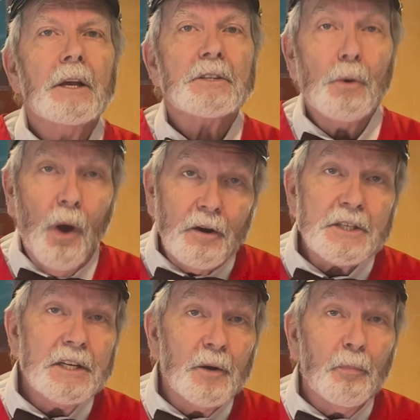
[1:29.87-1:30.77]
So our
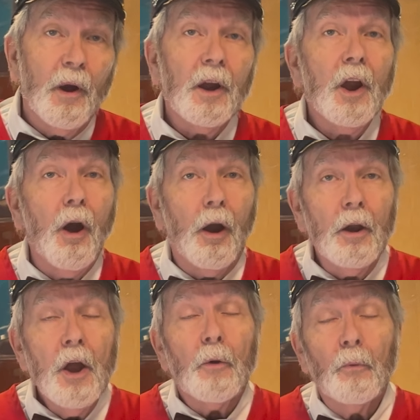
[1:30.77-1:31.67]
Cedar Park
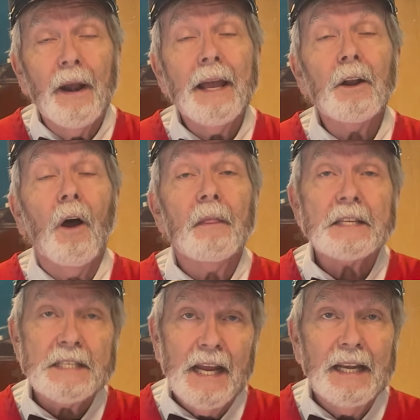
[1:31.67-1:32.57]
car ran on the
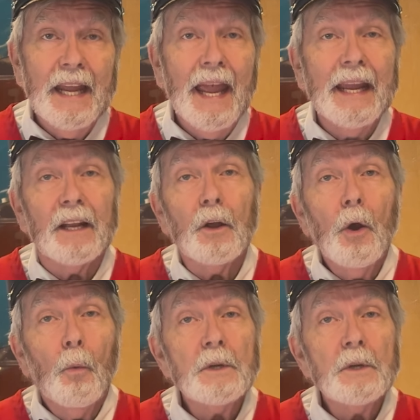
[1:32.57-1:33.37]
San Diegan,